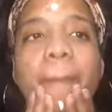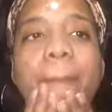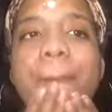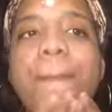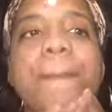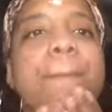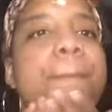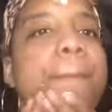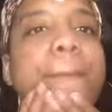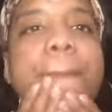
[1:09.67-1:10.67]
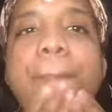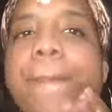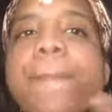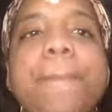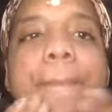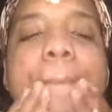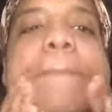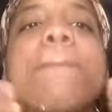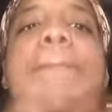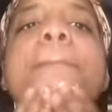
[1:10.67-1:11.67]
So I just want to put
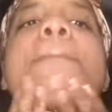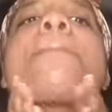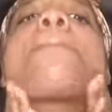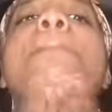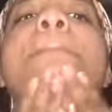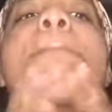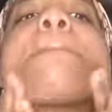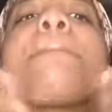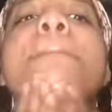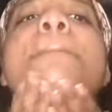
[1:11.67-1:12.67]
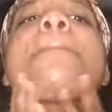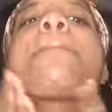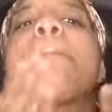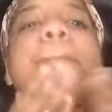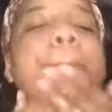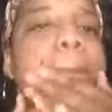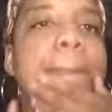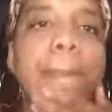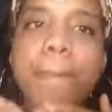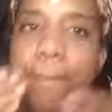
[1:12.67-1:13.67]
the Shine Control Neutrogena